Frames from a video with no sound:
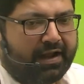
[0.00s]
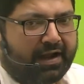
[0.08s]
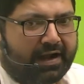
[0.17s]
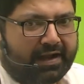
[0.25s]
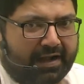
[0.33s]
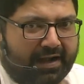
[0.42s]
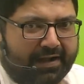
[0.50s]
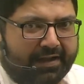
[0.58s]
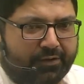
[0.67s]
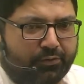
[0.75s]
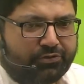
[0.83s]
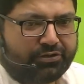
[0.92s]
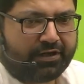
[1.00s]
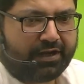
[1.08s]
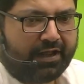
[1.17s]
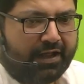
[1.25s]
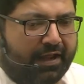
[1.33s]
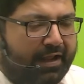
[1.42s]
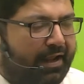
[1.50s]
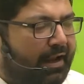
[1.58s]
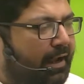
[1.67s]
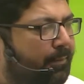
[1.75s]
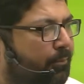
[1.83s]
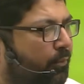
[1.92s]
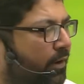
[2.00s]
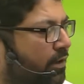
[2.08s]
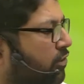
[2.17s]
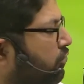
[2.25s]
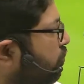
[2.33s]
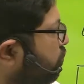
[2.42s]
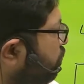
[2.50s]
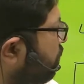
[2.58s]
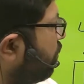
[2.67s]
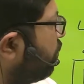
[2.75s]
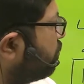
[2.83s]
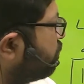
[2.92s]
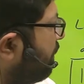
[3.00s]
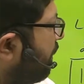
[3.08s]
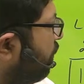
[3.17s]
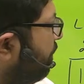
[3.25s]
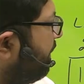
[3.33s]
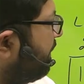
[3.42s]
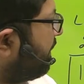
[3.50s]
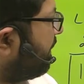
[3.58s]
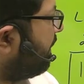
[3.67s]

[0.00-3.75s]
Atlantic Ocean 8.2 crore square kilometer,